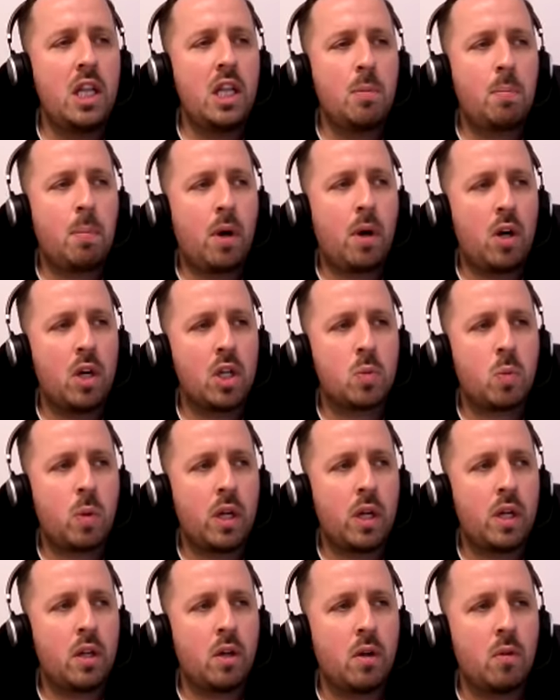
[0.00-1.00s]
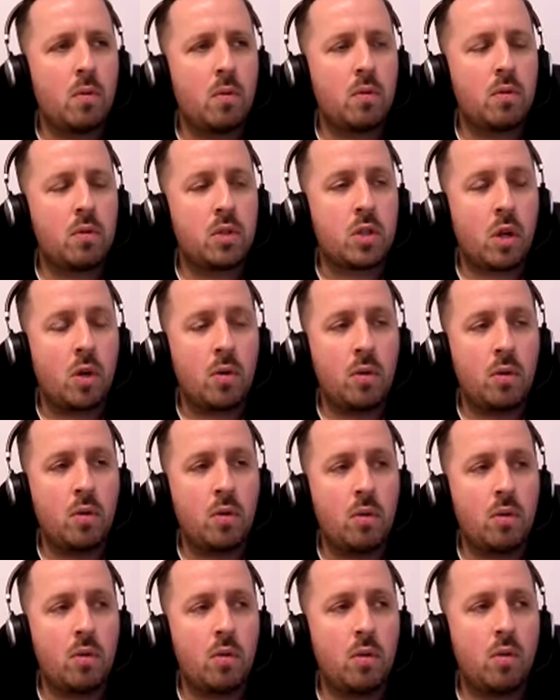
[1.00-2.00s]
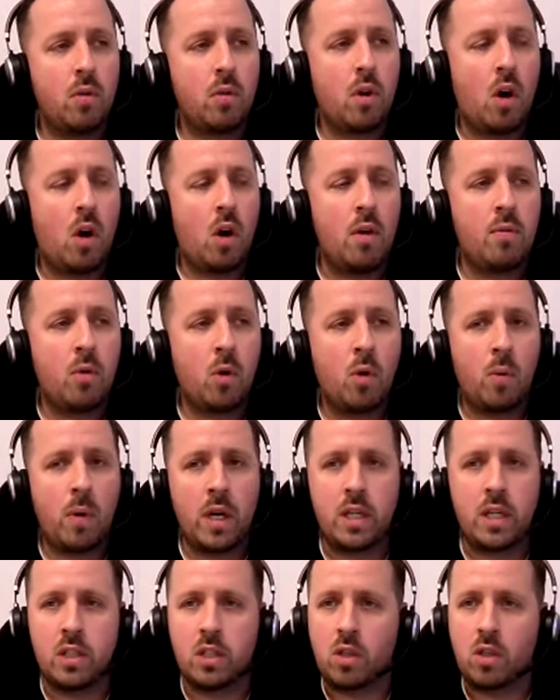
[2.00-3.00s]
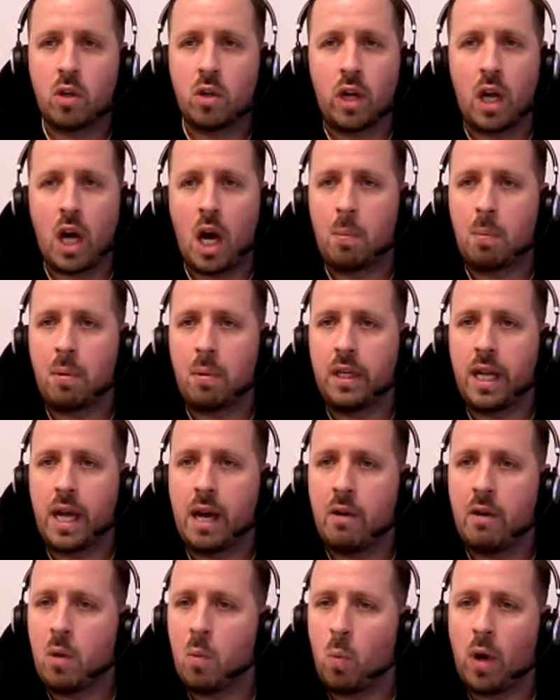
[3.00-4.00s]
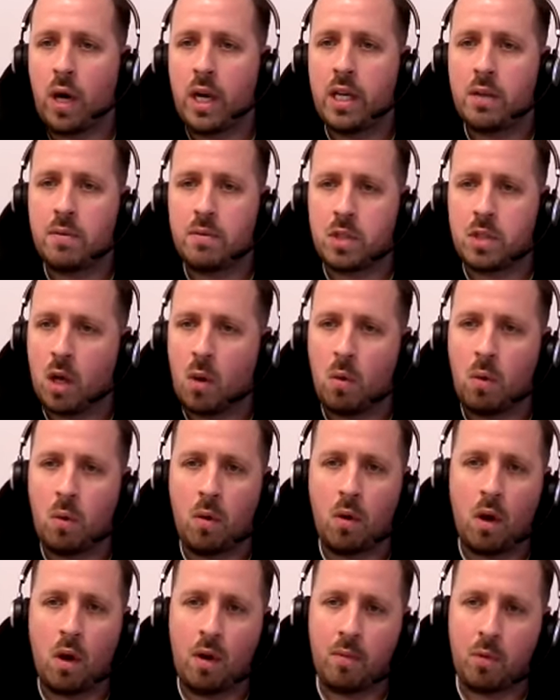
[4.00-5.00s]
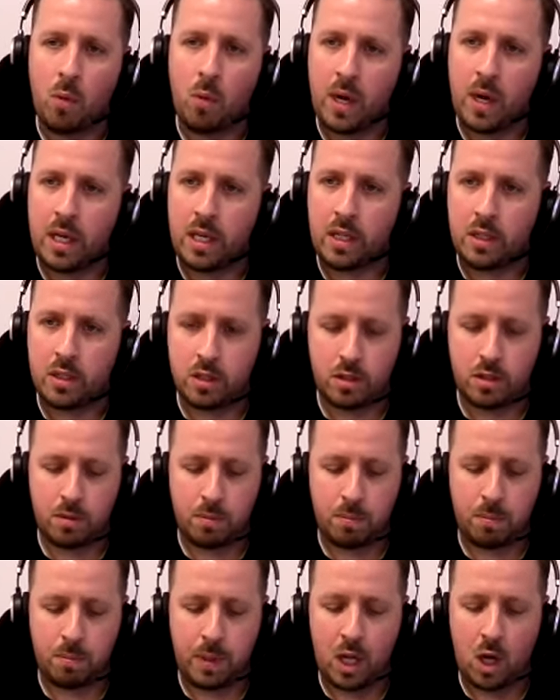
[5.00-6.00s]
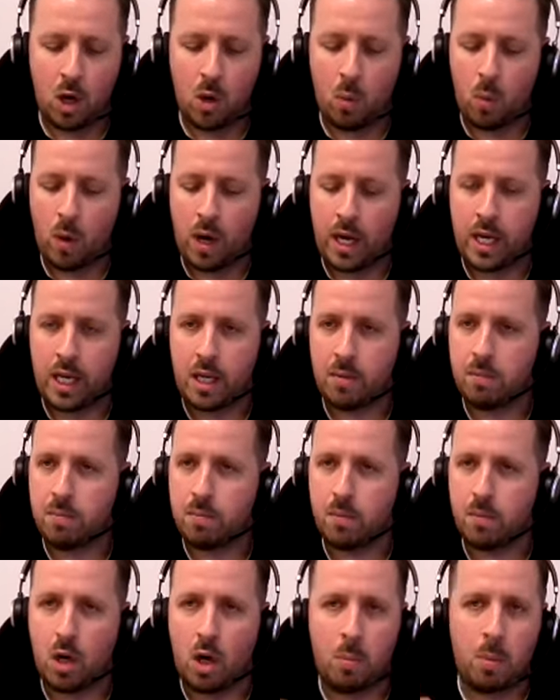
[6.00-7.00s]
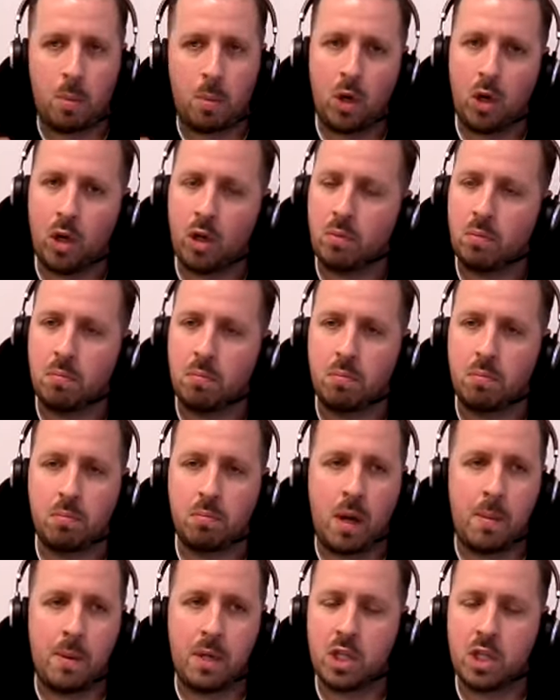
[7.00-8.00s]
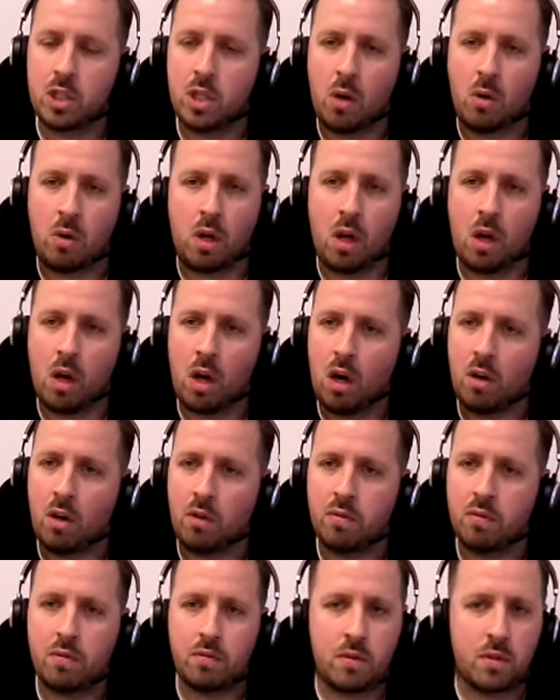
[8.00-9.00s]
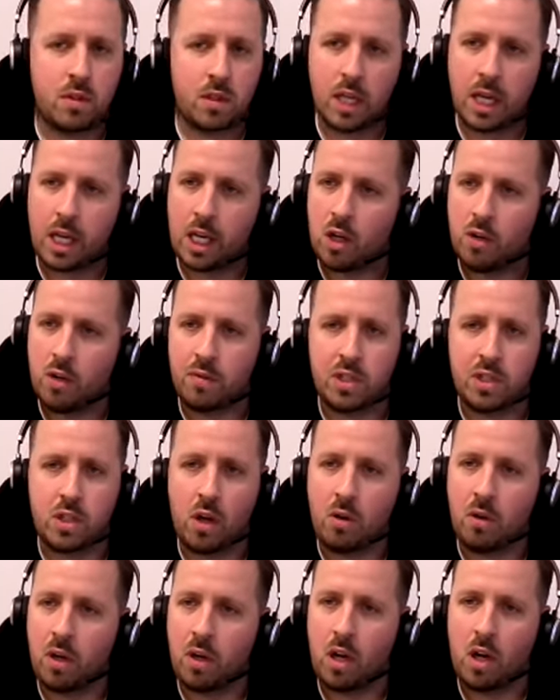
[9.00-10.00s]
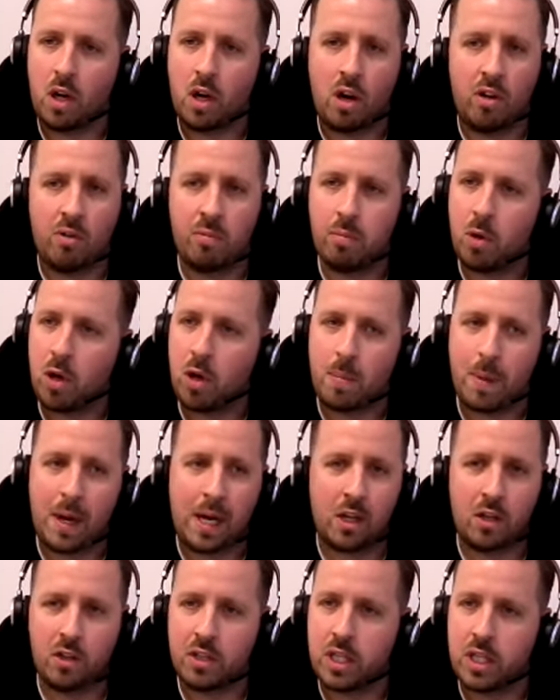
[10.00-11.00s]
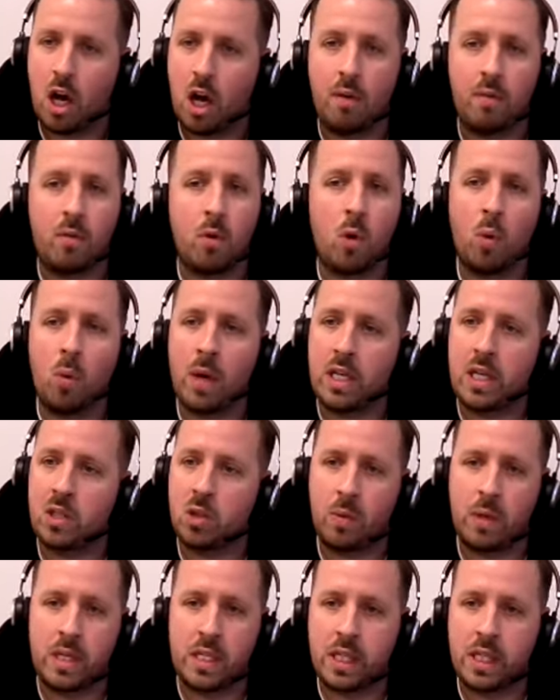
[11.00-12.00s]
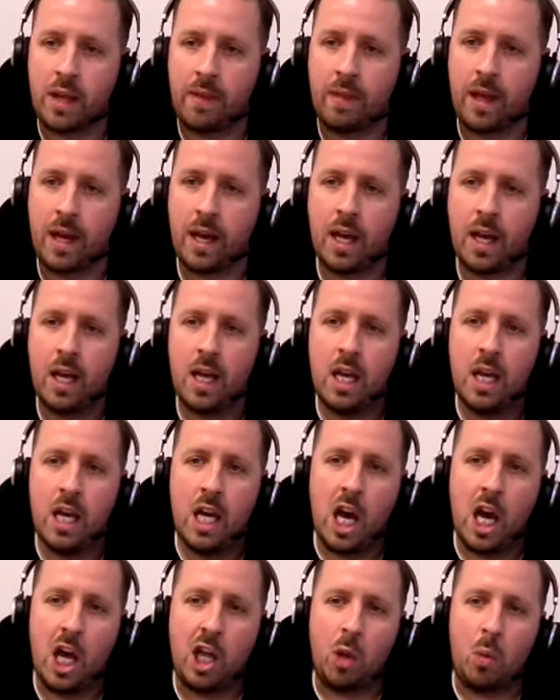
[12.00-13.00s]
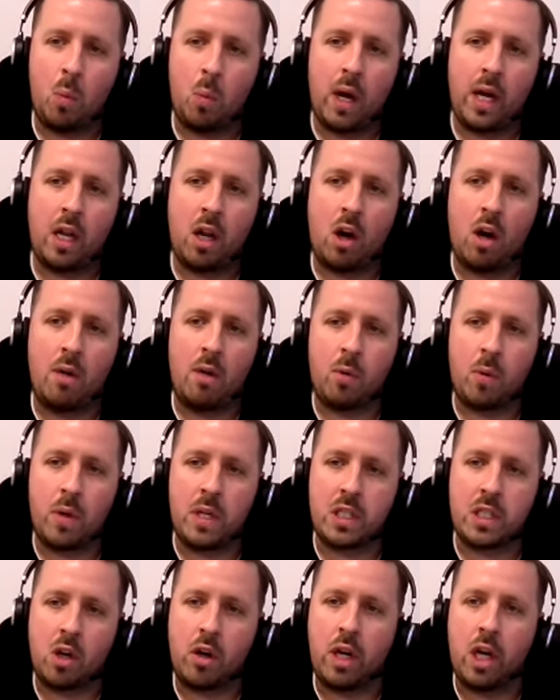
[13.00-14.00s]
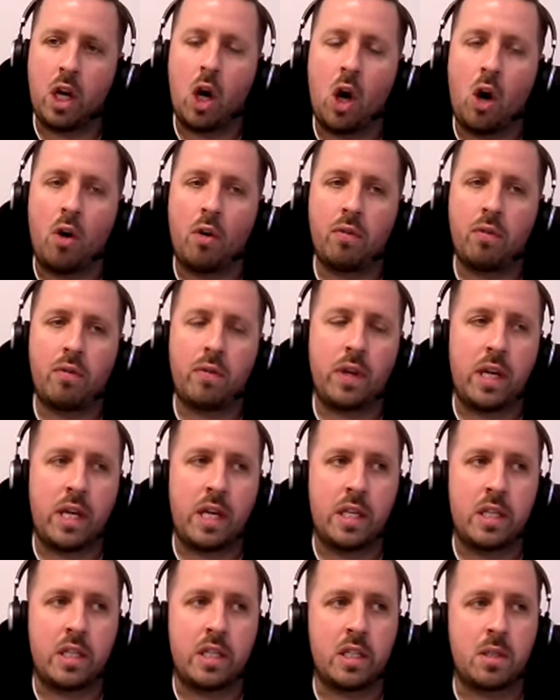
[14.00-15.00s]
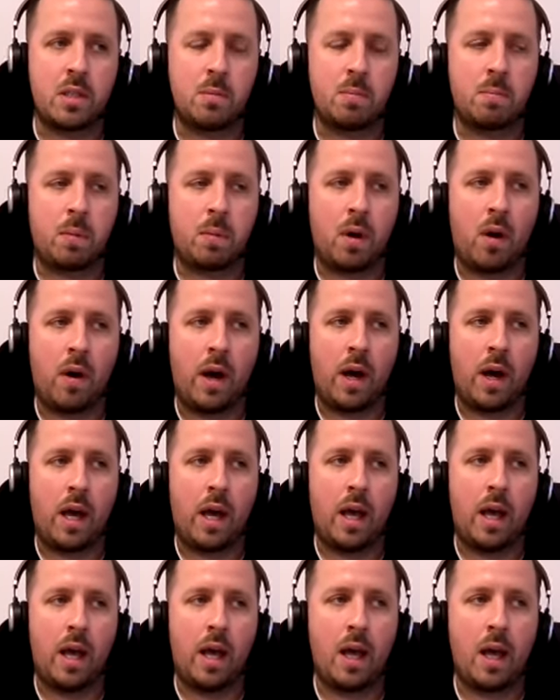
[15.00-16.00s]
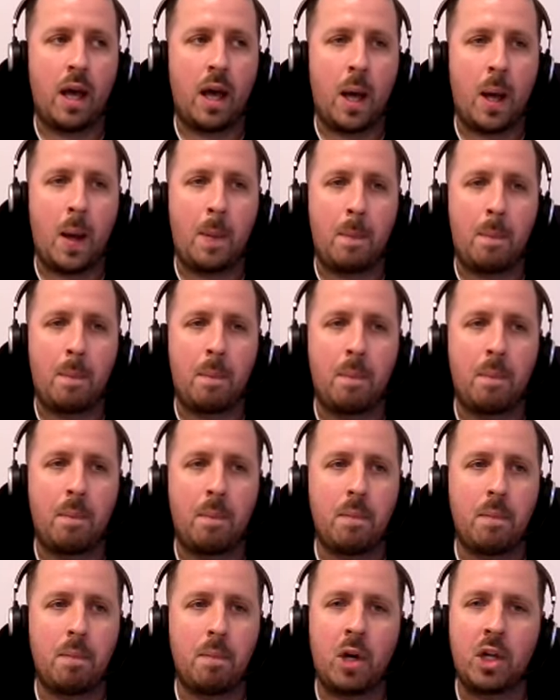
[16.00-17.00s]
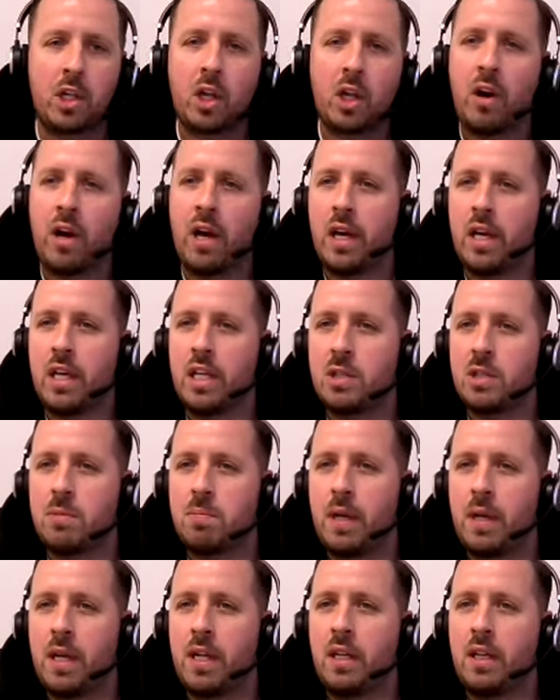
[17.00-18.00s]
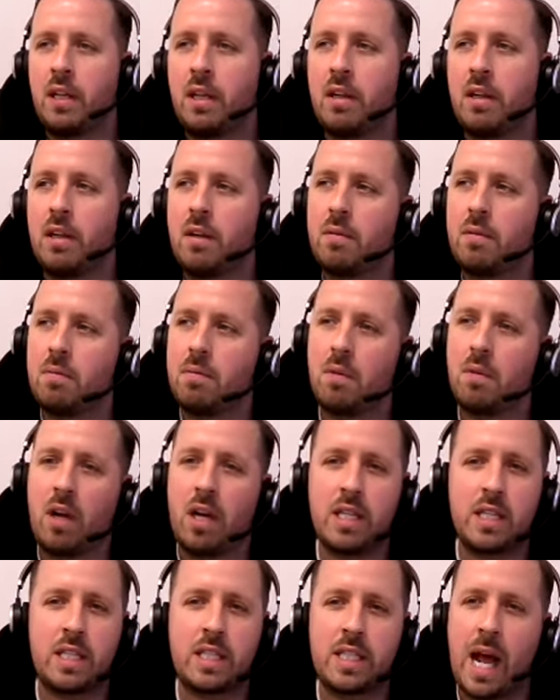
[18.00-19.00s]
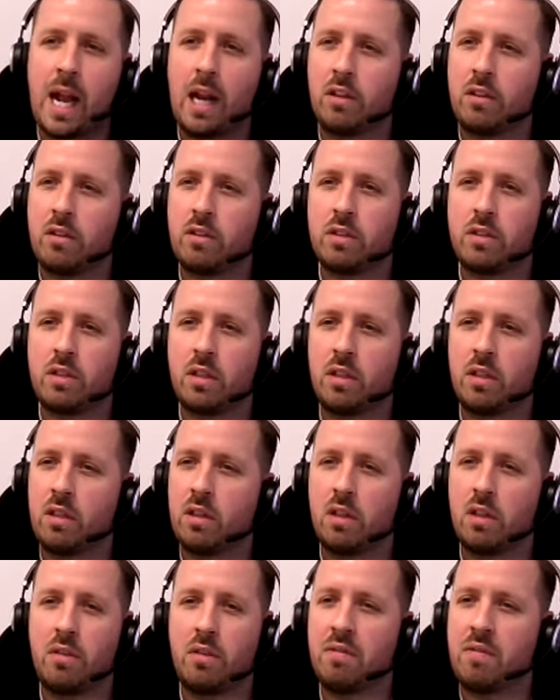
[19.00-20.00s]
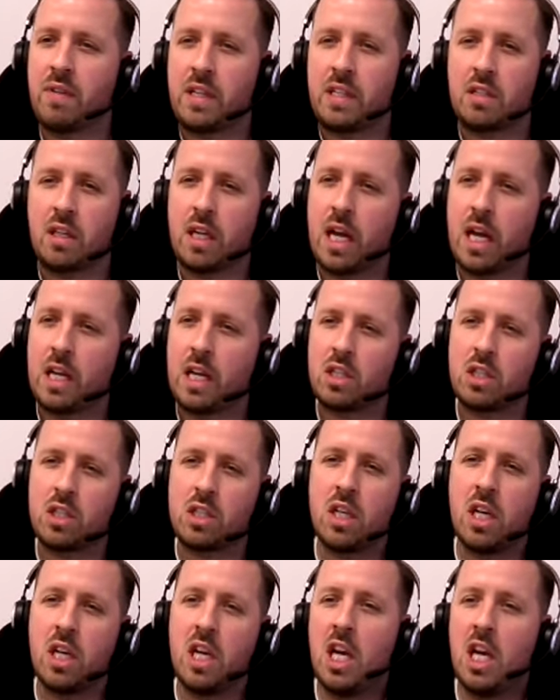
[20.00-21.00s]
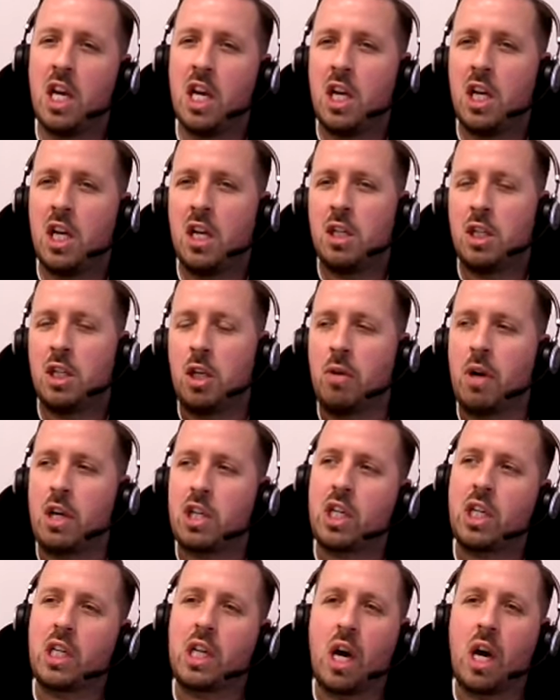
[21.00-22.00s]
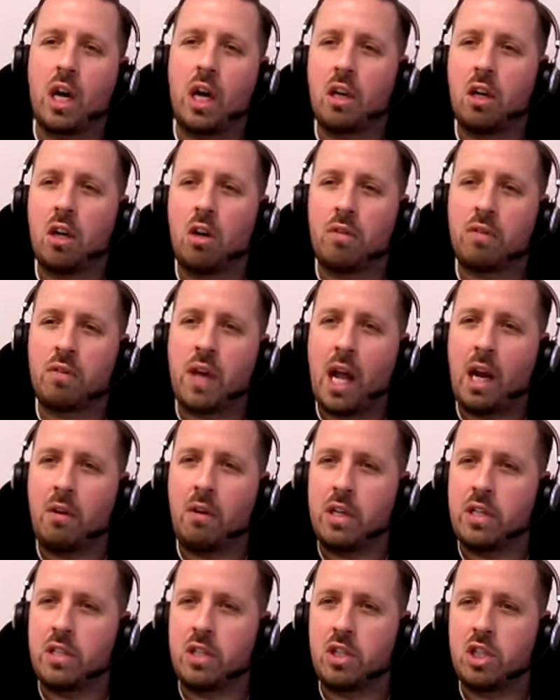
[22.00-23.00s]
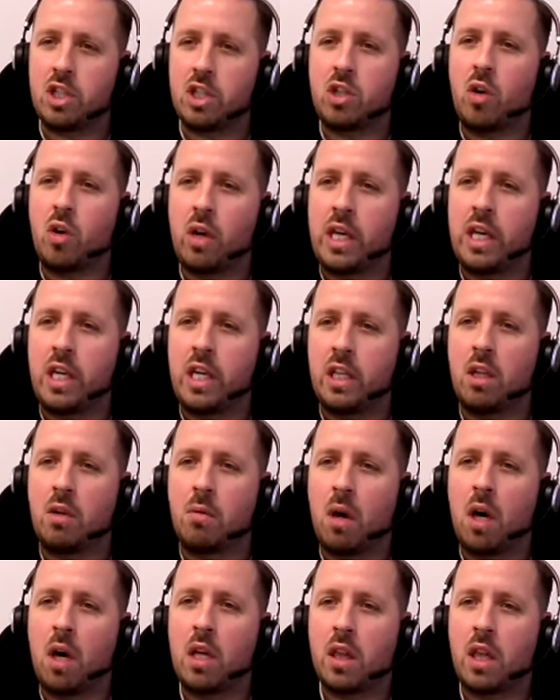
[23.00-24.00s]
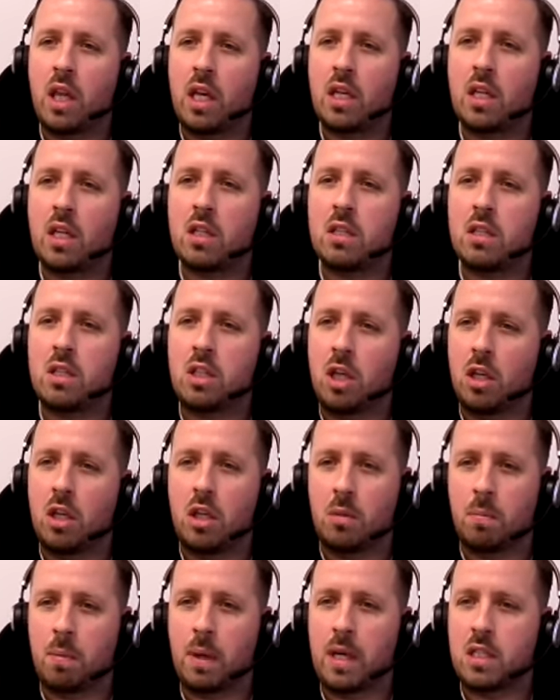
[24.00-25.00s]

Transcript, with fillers: in the past when, so I've always gone up and down in weight. So I've always been at a weight, I'll put on maybe a stone and a half, take off a stone and a half, put it back on. I've always, always done that. And the way that I've always got it off is by, um, my diet has been like salads and, and things like that. Just you're actually cutting a lot of calories and just not eating the right things. You, you're